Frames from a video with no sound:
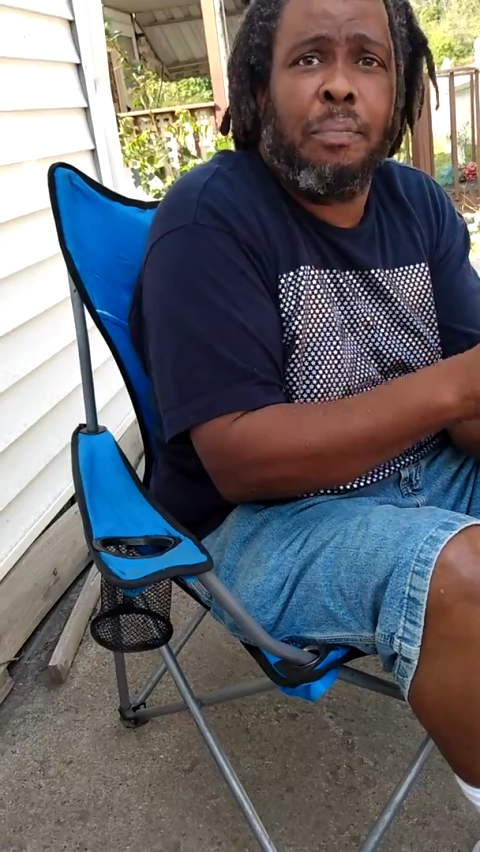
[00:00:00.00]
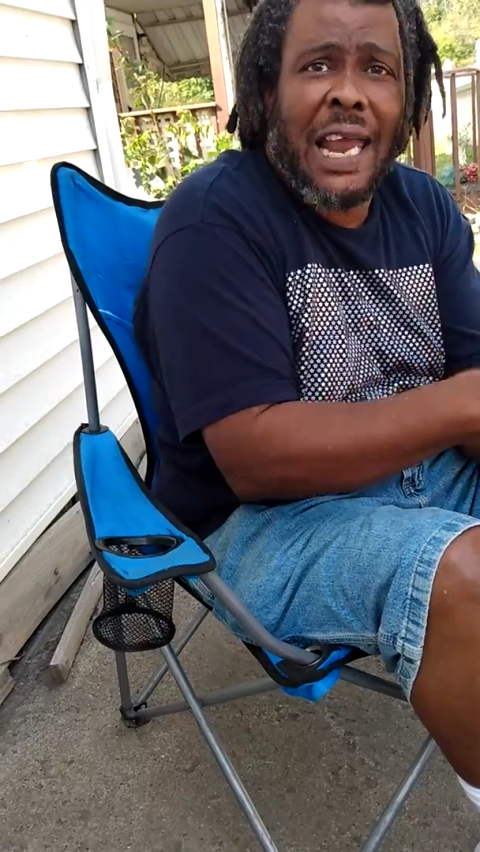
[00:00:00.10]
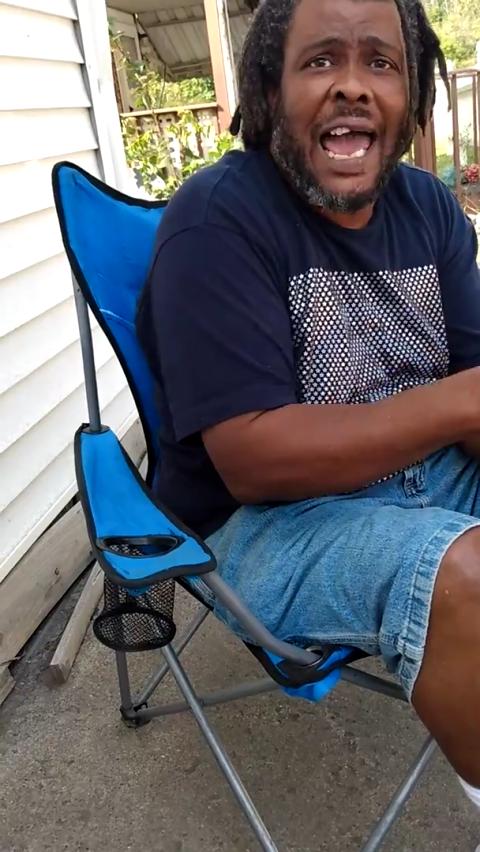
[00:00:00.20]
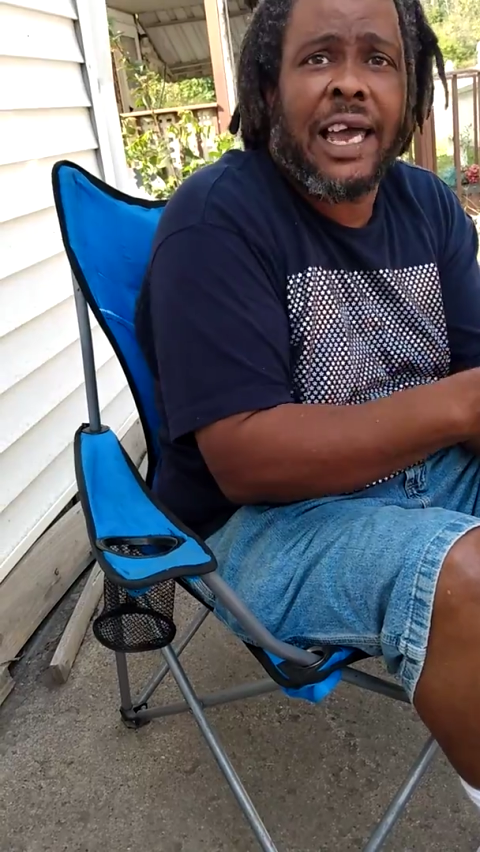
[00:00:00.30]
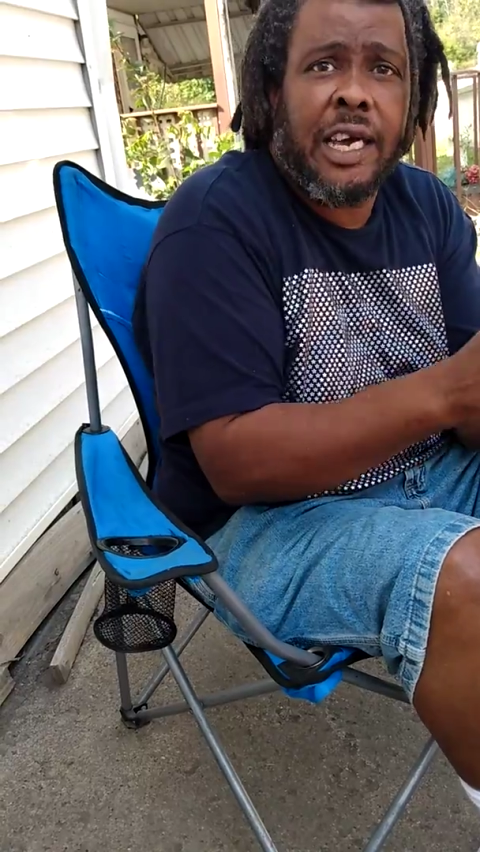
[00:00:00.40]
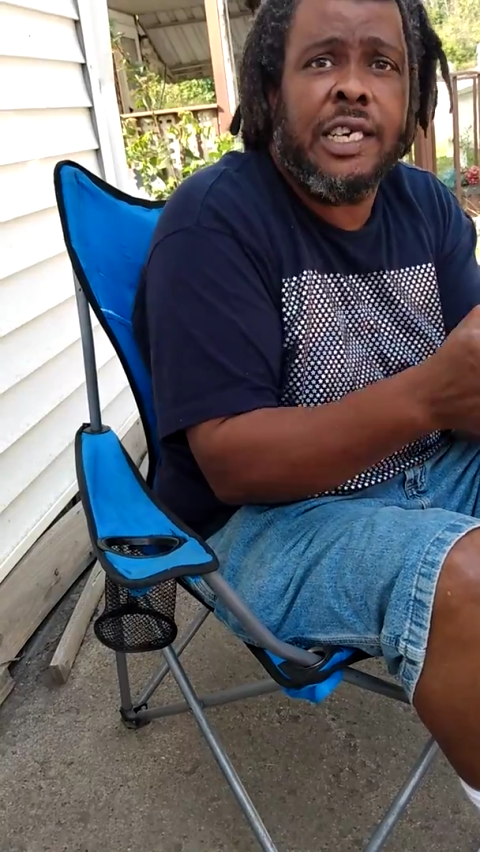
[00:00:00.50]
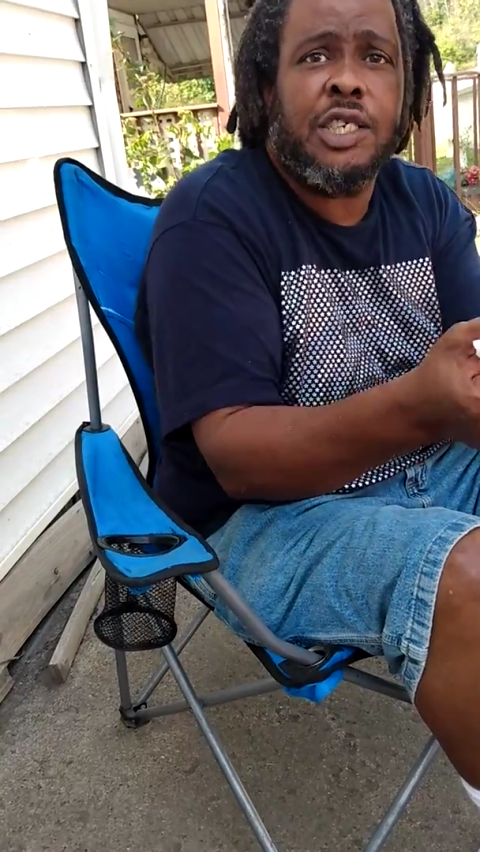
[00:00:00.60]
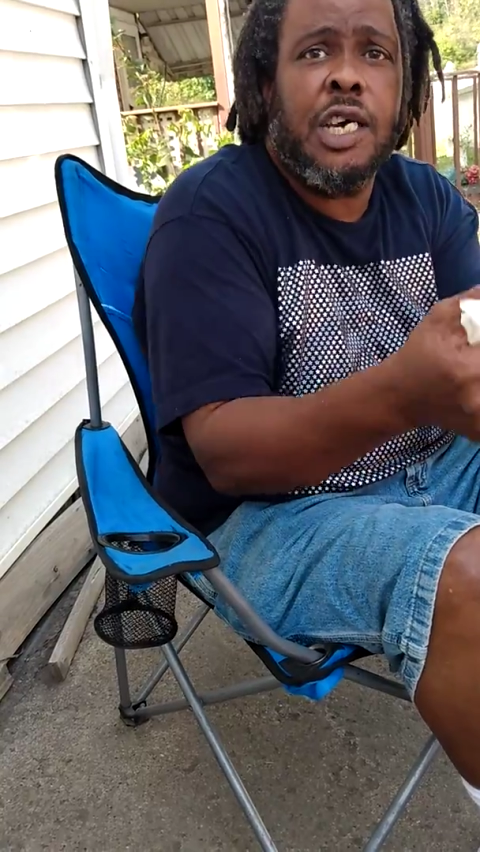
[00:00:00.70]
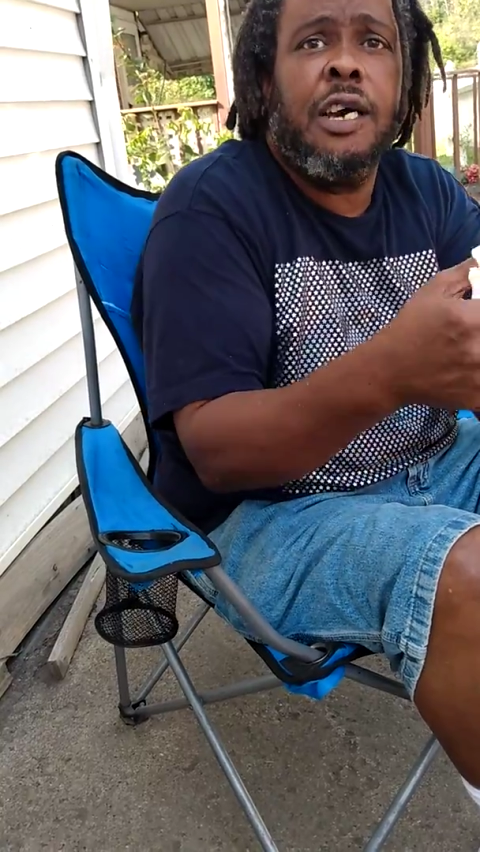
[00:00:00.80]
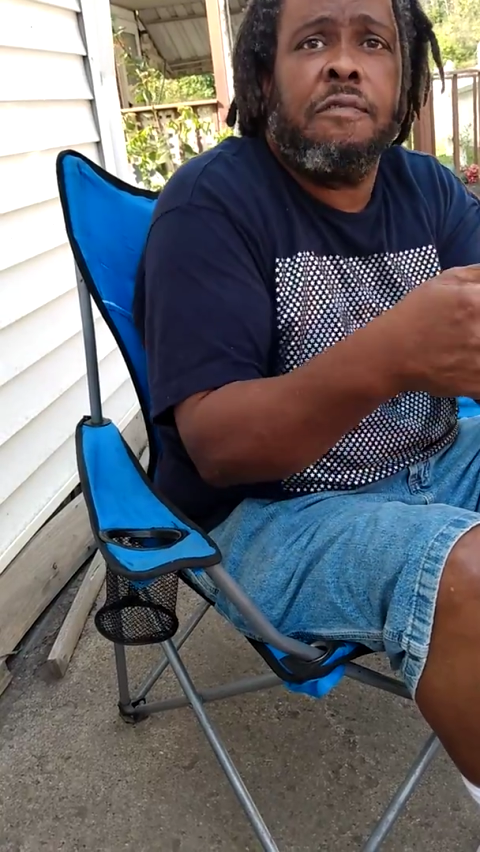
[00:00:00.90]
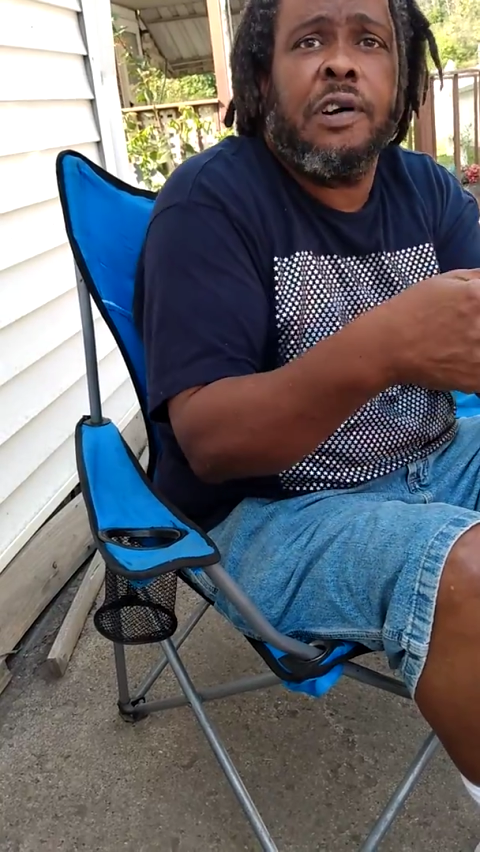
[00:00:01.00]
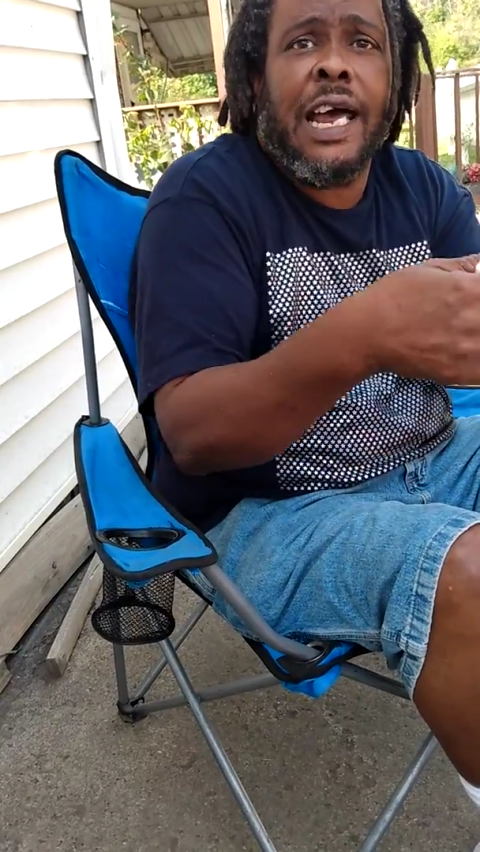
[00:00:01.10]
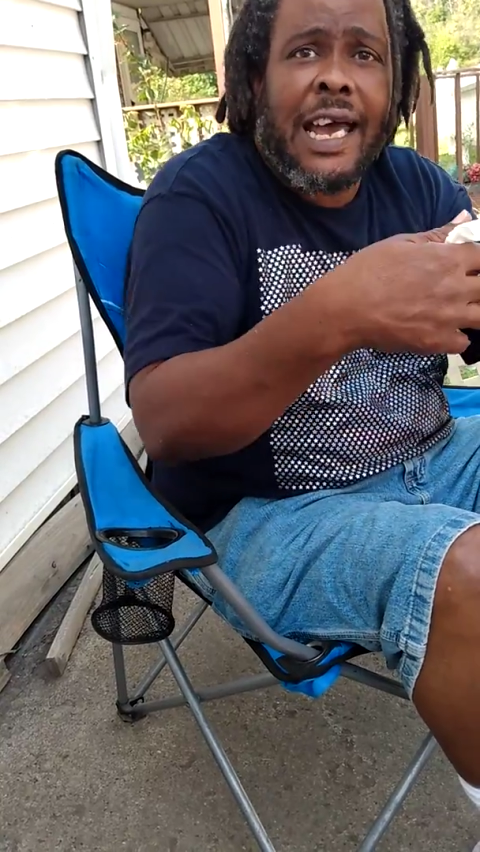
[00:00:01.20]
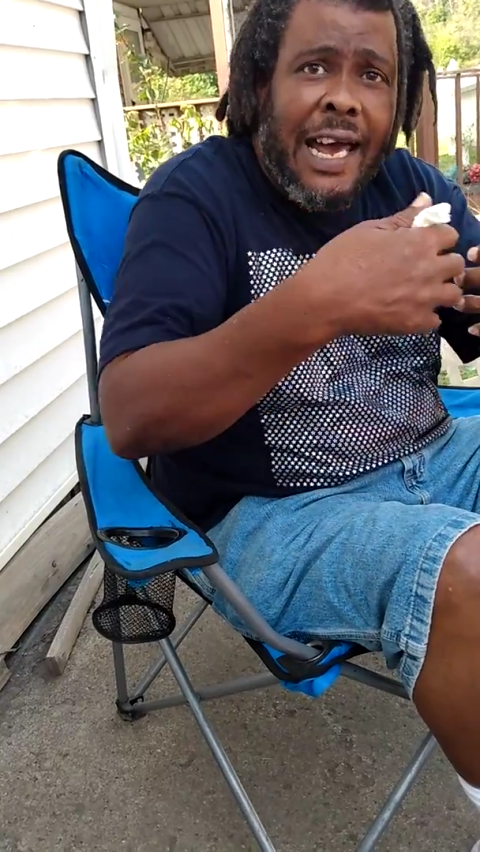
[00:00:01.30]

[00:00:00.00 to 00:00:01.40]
black as for the